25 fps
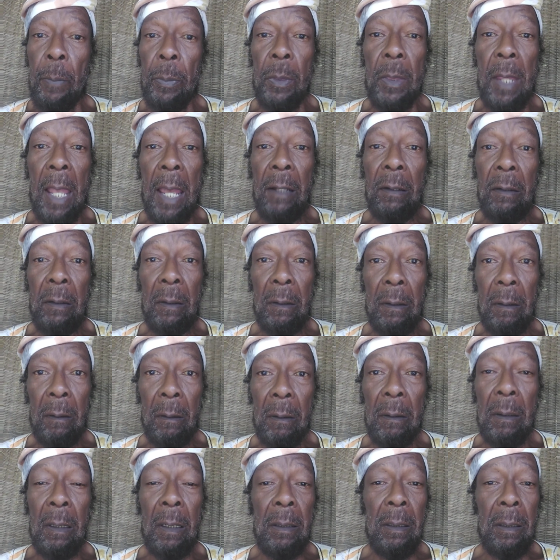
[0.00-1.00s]
That's
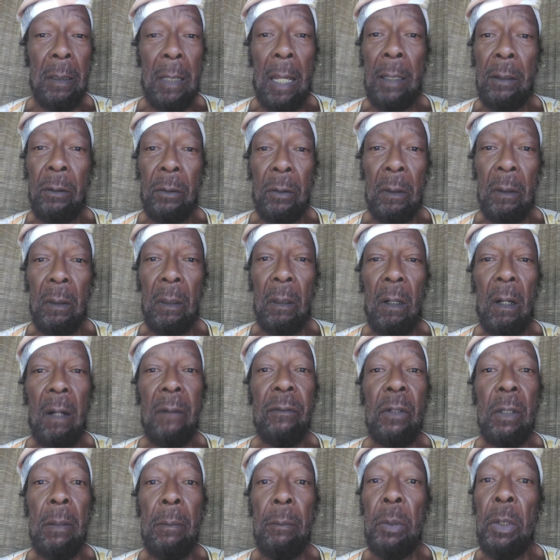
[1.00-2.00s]
the nature
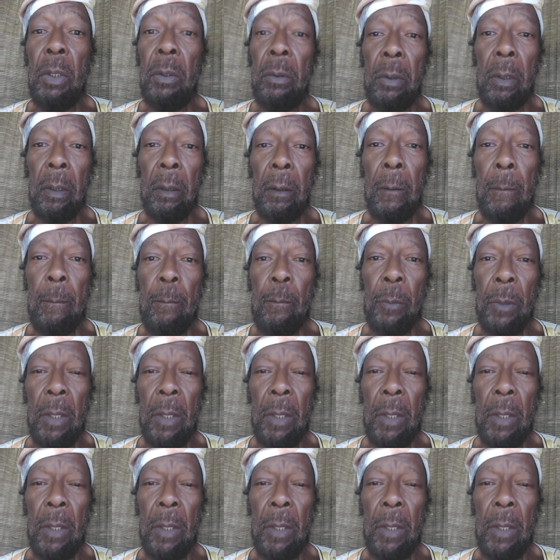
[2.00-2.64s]
of computer.